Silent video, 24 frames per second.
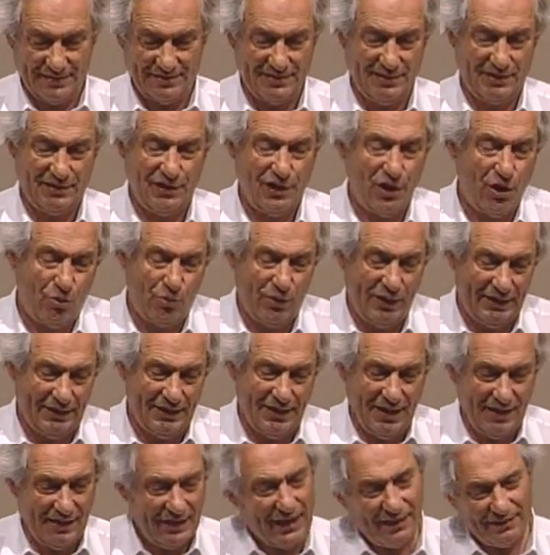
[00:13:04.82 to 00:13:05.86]
is it going?
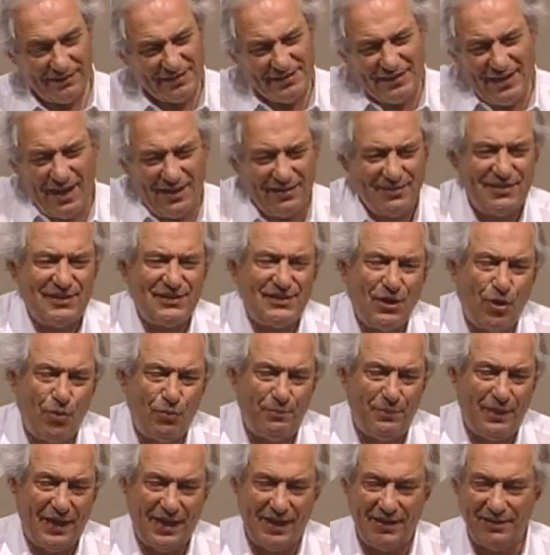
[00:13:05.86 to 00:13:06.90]
That's not so
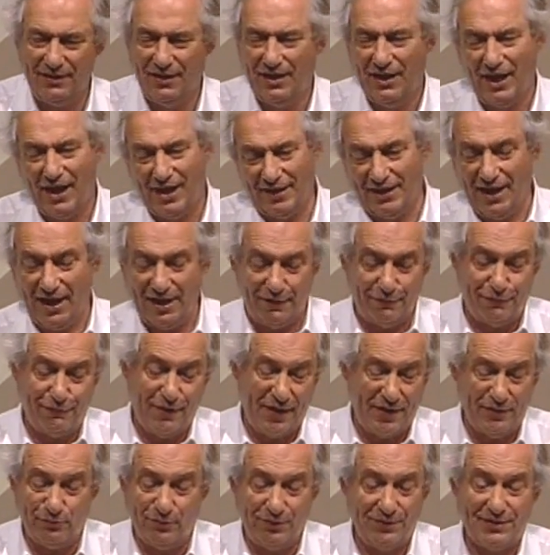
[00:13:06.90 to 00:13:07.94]
bad. I got a
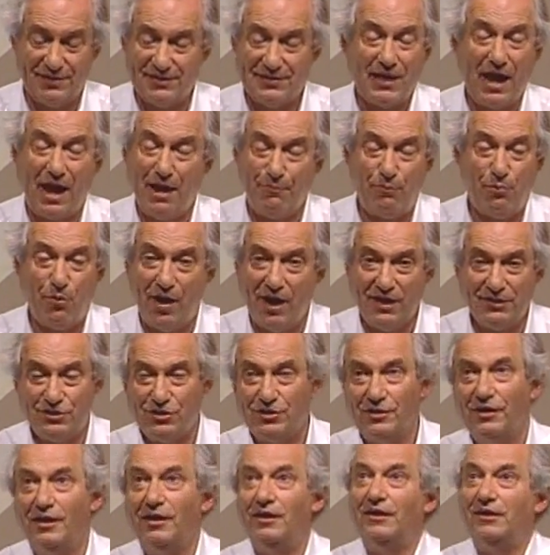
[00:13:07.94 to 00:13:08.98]
friend with a
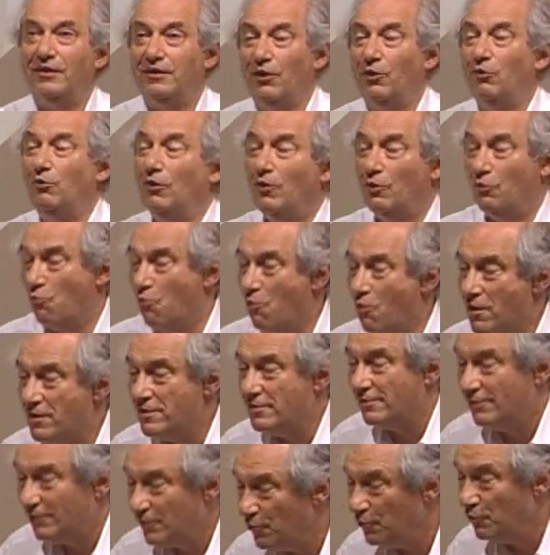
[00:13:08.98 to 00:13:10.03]
stopwatch. You know,
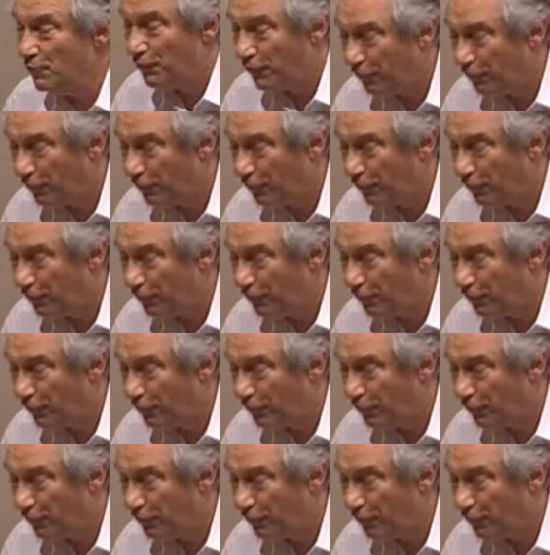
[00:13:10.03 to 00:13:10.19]
one, two,